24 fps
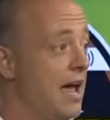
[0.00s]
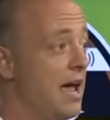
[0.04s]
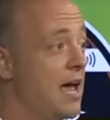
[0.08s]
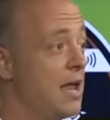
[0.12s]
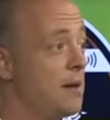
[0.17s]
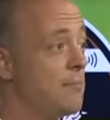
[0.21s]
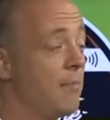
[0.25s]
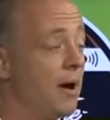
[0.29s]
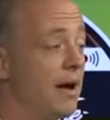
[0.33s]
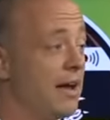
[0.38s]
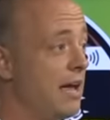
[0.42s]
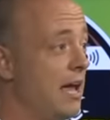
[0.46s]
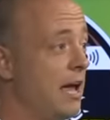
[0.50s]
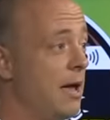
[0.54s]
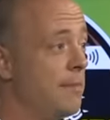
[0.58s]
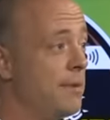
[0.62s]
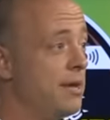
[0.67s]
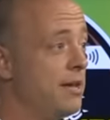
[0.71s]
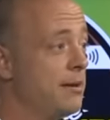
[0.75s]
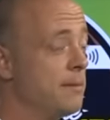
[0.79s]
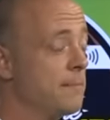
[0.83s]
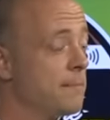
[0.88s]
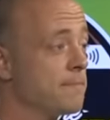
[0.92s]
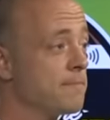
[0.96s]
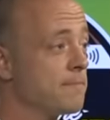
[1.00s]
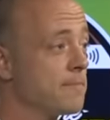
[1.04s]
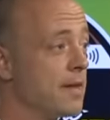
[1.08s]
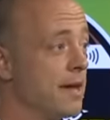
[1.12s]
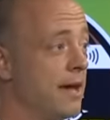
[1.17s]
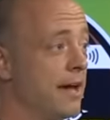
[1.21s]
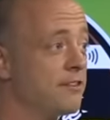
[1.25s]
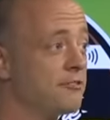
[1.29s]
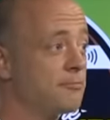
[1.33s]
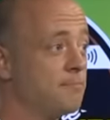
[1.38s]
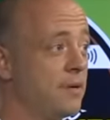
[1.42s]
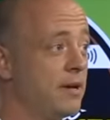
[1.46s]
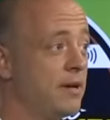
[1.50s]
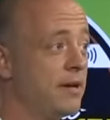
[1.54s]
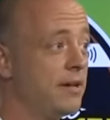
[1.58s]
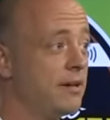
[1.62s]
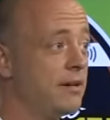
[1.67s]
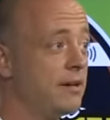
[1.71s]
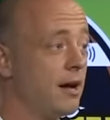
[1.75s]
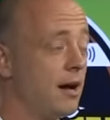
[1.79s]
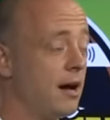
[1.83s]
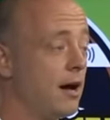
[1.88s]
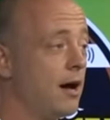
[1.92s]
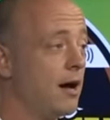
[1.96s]
And Miami has
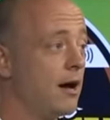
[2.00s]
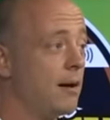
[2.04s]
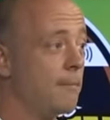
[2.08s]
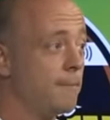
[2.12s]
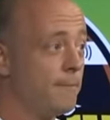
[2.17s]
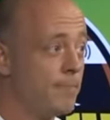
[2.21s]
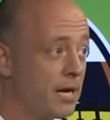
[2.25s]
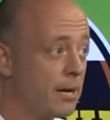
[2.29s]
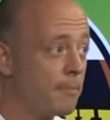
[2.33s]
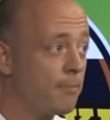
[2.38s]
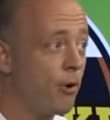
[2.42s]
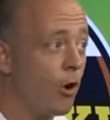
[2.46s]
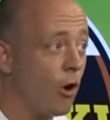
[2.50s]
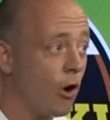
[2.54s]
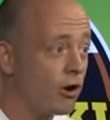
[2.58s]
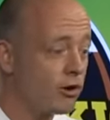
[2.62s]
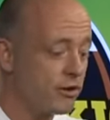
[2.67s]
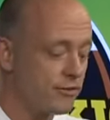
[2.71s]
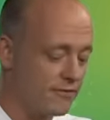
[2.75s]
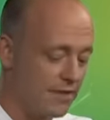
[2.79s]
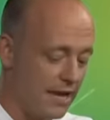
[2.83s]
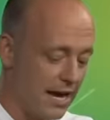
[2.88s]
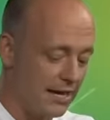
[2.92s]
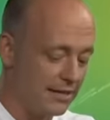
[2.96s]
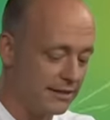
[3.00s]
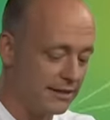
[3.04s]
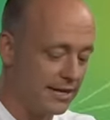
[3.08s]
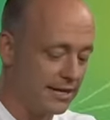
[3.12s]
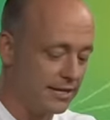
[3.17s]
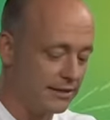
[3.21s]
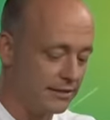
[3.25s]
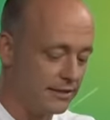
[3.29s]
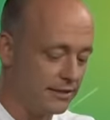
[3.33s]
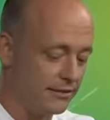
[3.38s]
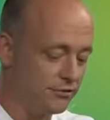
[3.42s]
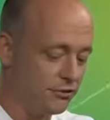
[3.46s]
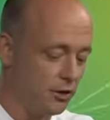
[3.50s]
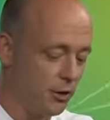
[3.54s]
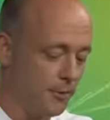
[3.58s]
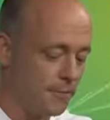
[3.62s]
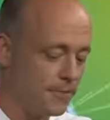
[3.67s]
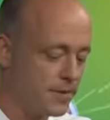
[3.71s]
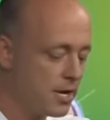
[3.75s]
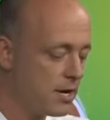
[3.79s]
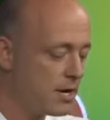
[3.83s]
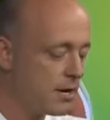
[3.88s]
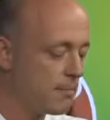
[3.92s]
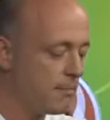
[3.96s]
been a big part of that lately.
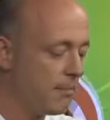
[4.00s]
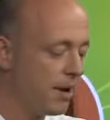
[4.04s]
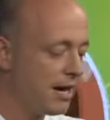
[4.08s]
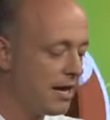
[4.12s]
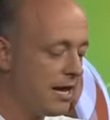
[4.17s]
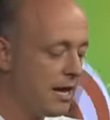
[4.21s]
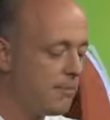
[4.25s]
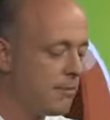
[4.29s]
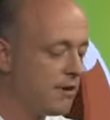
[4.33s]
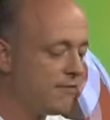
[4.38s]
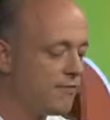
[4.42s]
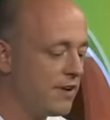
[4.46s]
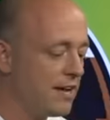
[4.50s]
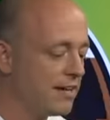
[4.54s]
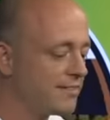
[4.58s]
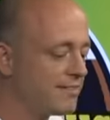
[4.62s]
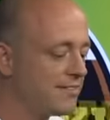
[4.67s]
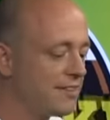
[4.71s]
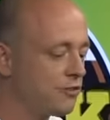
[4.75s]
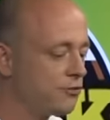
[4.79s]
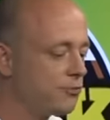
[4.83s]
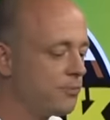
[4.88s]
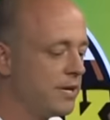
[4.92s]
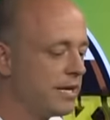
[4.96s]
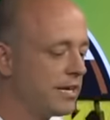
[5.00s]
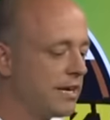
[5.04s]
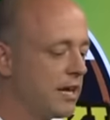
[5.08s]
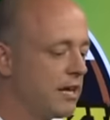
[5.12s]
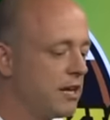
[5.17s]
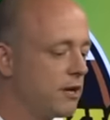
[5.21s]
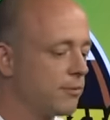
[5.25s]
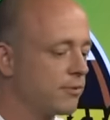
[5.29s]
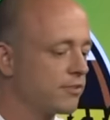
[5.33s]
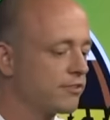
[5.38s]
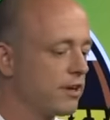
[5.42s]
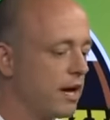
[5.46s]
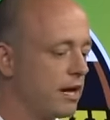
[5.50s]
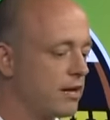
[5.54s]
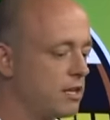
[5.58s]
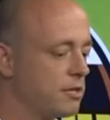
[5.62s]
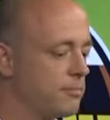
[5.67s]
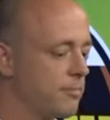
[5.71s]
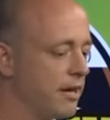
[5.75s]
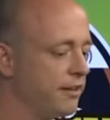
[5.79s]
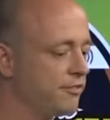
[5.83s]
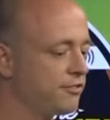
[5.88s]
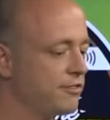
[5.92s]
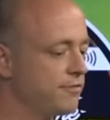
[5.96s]
So Miami fans this weekend, it was kind of
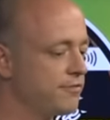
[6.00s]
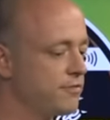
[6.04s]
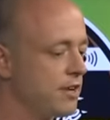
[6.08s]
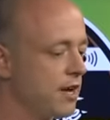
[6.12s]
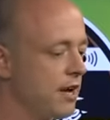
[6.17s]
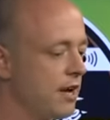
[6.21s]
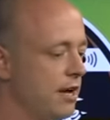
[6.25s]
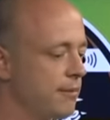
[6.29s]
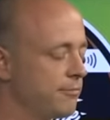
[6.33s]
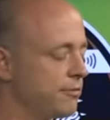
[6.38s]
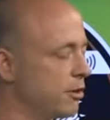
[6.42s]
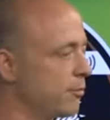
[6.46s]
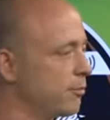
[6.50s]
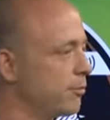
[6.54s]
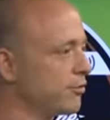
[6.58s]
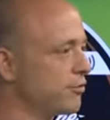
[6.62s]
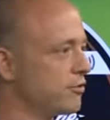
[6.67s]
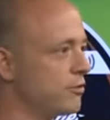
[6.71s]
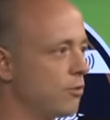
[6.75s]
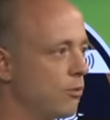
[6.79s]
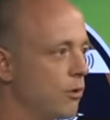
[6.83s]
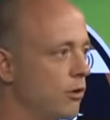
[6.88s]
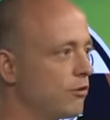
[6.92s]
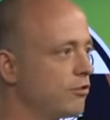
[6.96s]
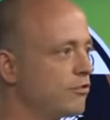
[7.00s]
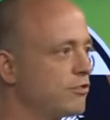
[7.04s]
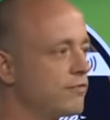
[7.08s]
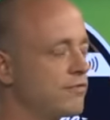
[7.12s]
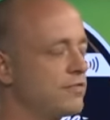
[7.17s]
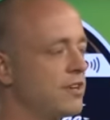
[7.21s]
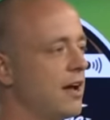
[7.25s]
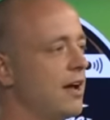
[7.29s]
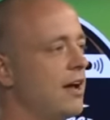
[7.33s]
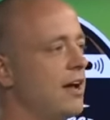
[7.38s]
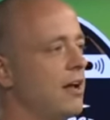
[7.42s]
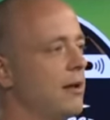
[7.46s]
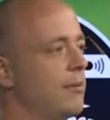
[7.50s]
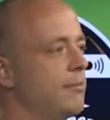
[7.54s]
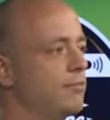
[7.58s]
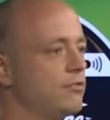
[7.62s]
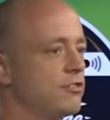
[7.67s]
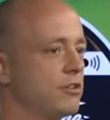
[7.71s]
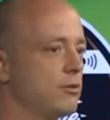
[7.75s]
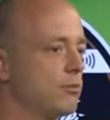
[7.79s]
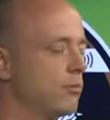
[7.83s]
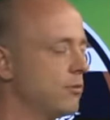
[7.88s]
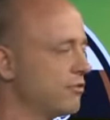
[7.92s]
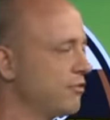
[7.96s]
the best of times. It was the worst of
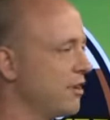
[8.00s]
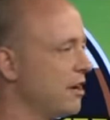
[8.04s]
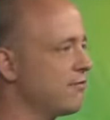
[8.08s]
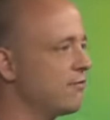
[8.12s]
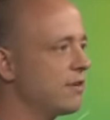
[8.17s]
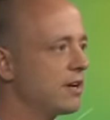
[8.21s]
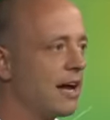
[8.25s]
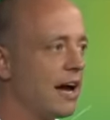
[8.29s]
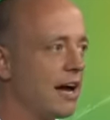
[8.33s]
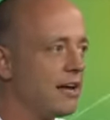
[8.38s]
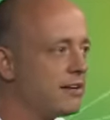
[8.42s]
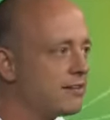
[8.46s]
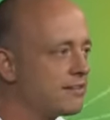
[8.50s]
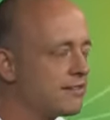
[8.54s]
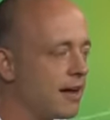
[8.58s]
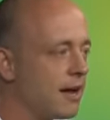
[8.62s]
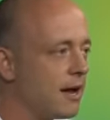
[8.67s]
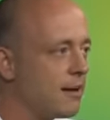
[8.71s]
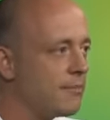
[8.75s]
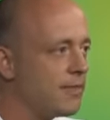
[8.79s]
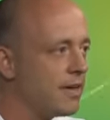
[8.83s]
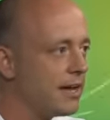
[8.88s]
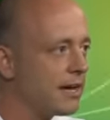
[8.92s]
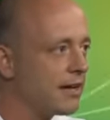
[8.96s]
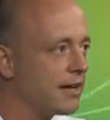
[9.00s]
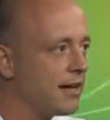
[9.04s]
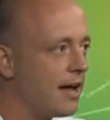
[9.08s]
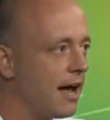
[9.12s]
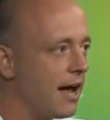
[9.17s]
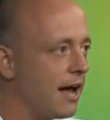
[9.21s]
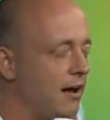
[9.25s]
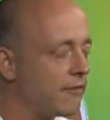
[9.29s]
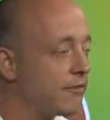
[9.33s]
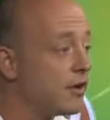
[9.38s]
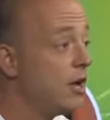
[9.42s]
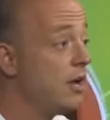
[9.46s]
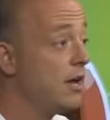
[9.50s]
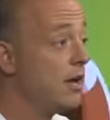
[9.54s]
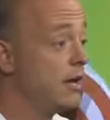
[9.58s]
times. It was every kind of time they could have.